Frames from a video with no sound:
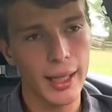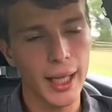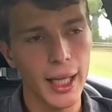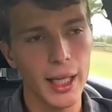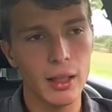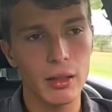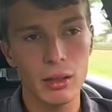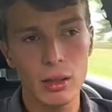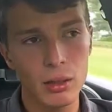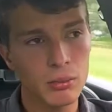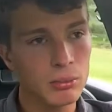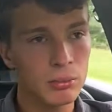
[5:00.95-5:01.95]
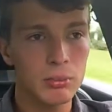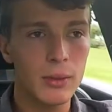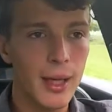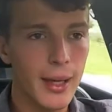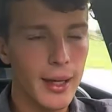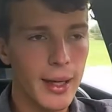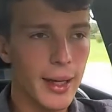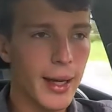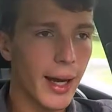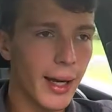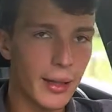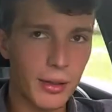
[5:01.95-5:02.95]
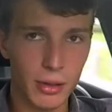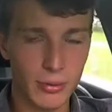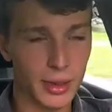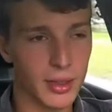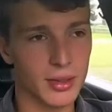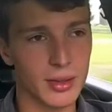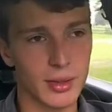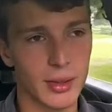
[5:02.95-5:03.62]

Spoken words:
and neither of us